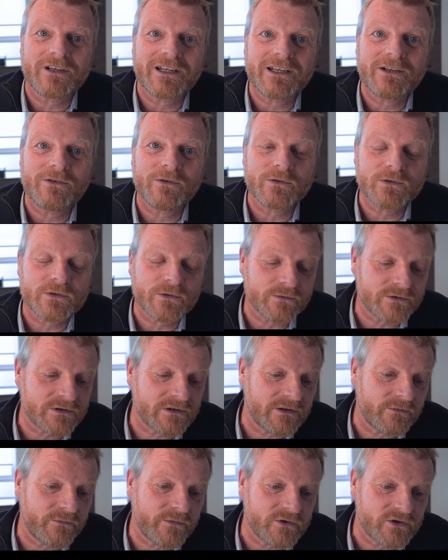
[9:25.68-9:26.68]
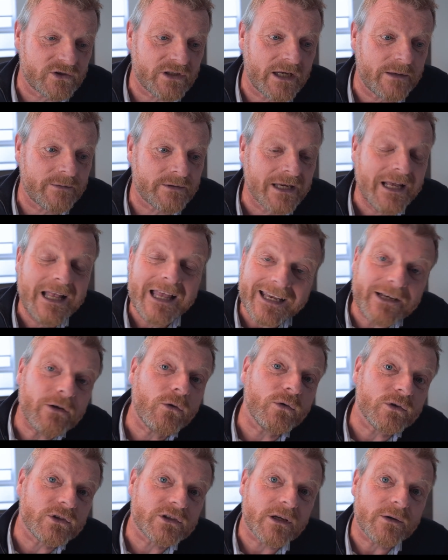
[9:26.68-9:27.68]
it in all sorts of different shapes. It
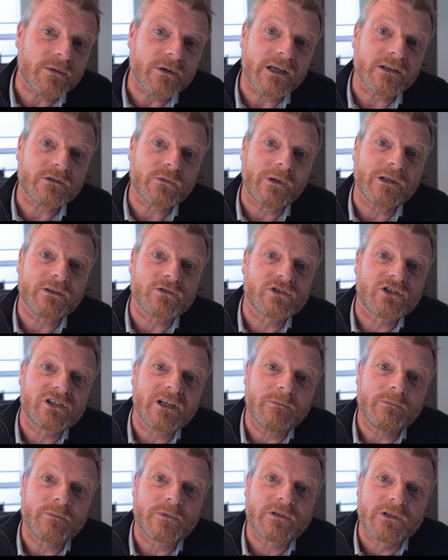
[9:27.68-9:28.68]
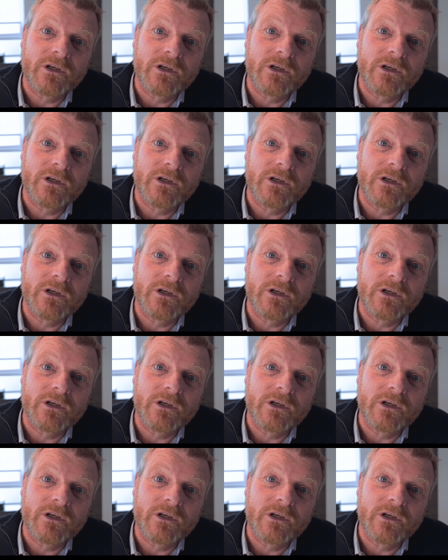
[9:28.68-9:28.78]
also as well ships